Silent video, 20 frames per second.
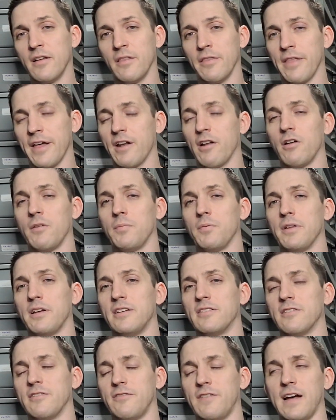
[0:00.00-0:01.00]
That all
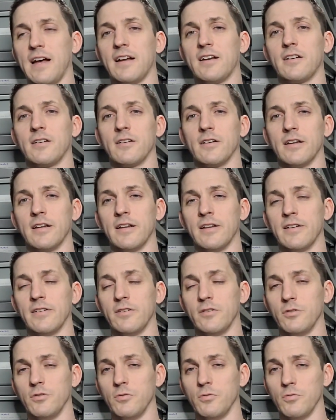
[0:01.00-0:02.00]
plays a factor
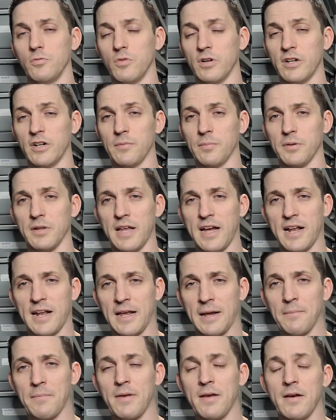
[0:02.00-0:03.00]
into what you're
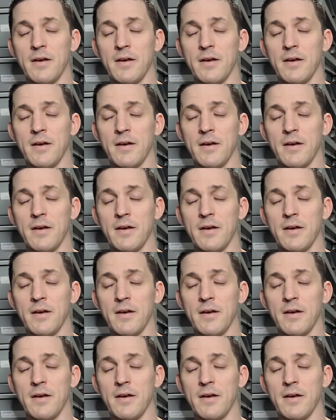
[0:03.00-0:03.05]
planning.